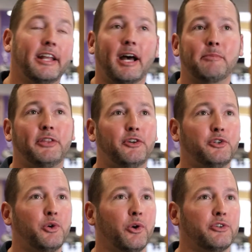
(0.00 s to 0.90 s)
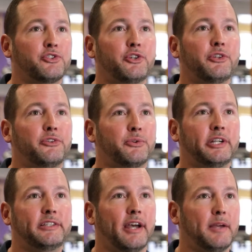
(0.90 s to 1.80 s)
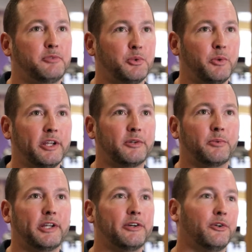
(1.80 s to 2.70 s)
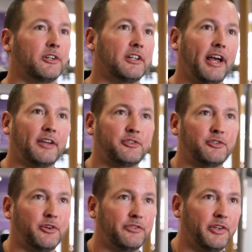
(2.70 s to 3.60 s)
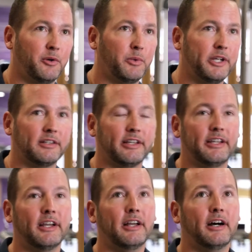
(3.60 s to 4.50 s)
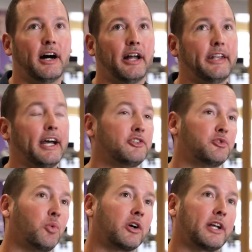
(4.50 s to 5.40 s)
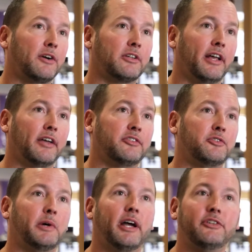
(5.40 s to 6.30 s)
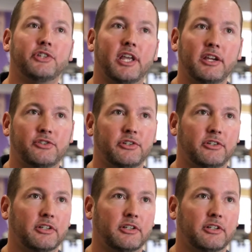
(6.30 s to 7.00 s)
And I'm in their doors 2 to 3 times a week. We hold classes over there weekly. Not just workout classes, but educational